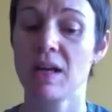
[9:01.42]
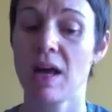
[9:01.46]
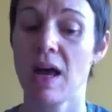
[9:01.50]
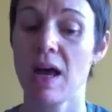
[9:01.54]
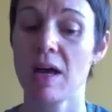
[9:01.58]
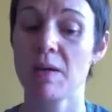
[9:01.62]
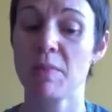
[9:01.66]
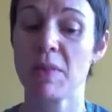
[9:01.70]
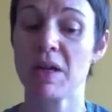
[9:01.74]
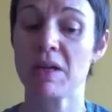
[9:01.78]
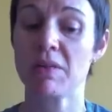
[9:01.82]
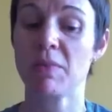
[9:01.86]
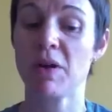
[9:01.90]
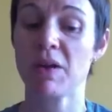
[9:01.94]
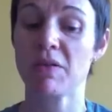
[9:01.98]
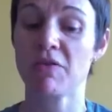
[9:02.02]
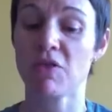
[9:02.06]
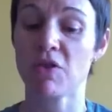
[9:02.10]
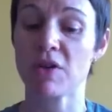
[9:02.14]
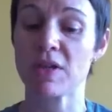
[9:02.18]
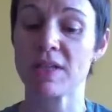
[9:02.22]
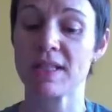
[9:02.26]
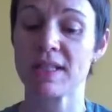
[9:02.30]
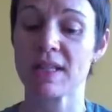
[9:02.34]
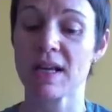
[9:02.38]
I made my
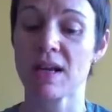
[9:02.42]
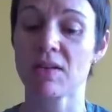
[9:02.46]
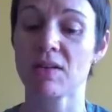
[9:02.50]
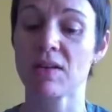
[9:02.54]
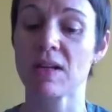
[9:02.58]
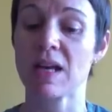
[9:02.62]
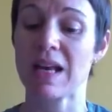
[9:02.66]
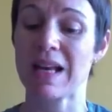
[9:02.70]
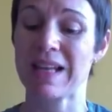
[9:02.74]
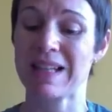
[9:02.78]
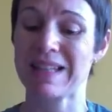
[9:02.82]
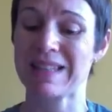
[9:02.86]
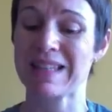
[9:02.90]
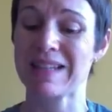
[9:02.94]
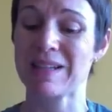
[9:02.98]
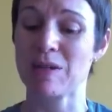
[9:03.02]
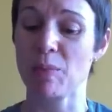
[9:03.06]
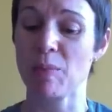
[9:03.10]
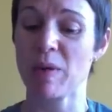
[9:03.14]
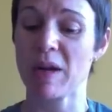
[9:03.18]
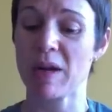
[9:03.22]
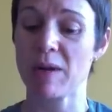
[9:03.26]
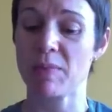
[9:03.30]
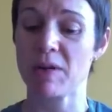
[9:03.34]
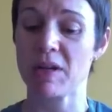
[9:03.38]
voice sound a little
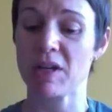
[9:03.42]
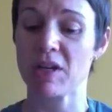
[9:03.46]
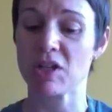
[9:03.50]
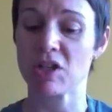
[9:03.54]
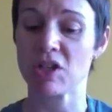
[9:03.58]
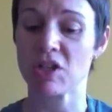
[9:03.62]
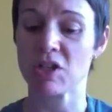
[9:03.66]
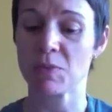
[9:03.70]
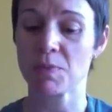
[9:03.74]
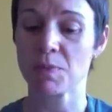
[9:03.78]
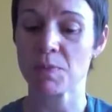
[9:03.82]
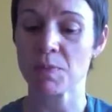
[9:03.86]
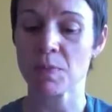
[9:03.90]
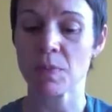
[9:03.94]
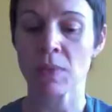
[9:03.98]
babyish.